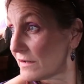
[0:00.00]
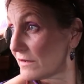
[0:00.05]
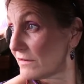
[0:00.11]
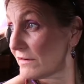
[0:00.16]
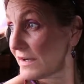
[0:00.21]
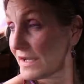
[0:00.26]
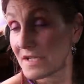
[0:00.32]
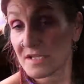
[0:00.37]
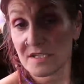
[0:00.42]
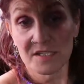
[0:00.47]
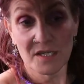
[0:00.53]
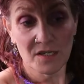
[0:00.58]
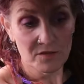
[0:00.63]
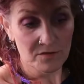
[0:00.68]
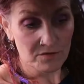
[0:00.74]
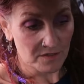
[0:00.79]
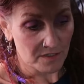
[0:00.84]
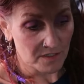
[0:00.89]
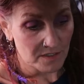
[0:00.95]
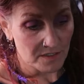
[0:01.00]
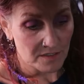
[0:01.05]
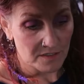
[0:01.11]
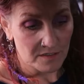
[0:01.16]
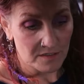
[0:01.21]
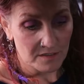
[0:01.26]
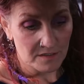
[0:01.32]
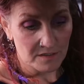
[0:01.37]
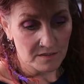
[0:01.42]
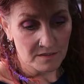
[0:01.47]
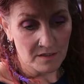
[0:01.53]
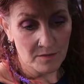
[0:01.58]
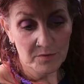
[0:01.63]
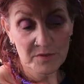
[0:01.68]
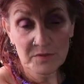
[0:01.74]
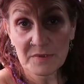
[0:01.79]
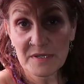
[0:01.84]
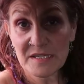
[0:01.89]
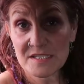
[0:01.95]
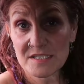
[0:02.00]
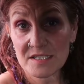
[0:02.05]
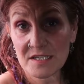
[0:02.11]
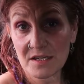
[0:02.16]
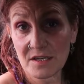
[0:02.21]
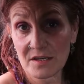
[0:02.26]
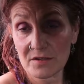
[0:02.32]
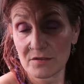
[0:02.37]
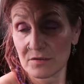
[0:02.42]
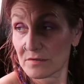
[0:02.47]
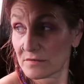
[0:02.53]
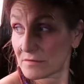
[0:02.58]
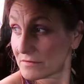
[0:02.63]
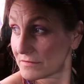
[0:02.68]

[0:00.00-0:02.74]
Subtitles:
Right, so a couple of weeks ago